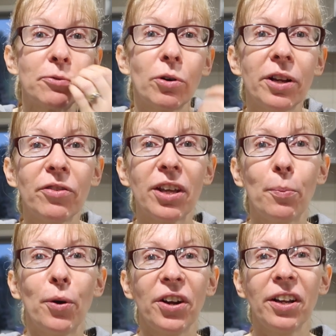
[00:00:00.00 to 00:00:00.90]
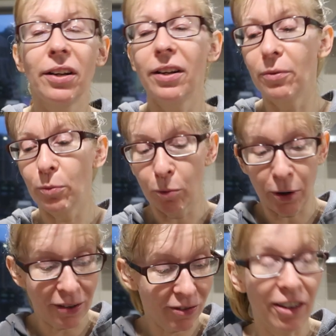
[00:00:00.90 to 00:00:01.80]
of whatever you put in it,
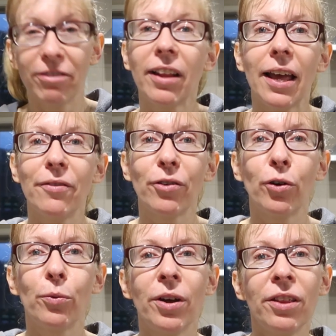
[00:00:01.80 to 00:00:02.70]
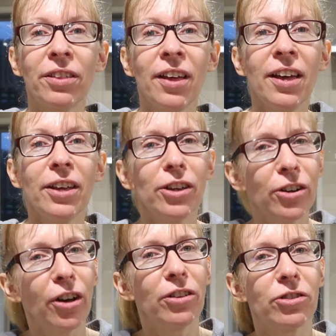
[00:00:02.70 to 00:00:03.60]
whatever you flavour it with,
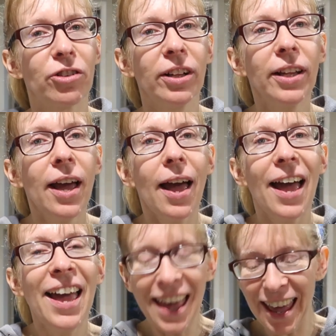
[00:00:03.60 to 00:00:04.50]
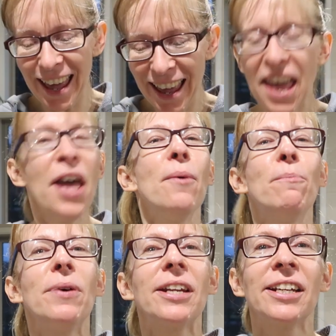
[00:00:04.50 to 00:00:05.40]
you know the drill.
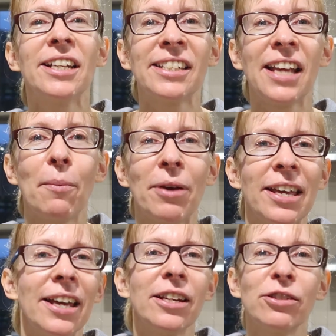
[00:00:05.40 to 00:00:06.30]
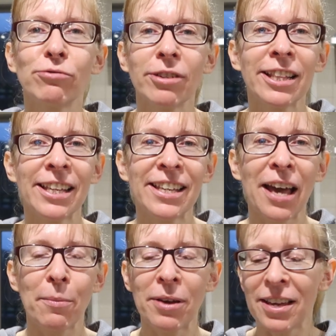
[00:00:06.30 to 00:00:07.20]
But it is yummy, it is really
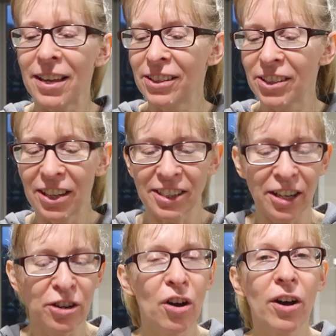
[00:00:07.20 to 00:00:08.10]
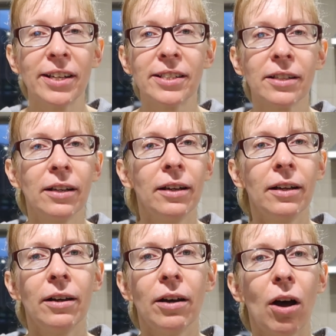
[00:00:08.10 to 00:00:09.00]
yummy. It's just a nice,
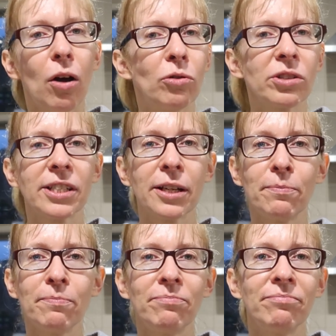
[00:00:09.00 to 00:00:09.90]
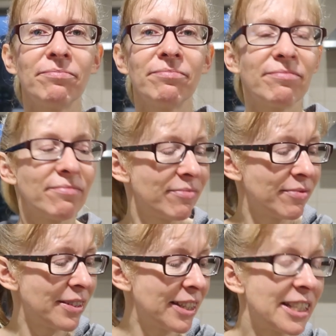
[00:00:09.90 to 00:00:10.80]
wholesome,
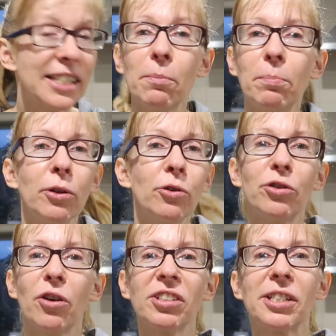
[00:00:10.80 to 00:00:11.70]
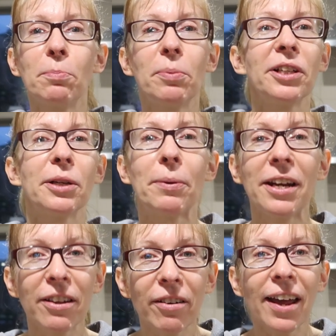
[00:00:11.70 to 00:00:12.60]
simple or not simple
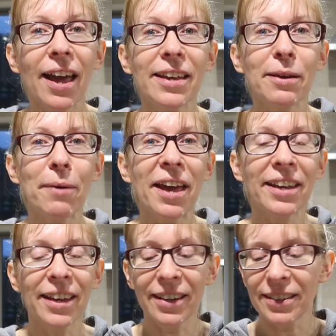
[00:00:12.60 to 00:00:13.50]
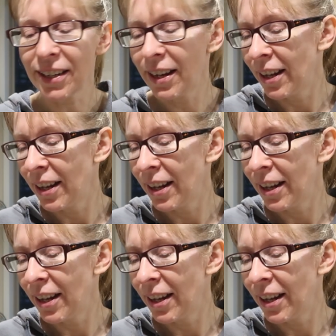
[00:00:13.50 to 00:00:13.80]
depending on how you make it.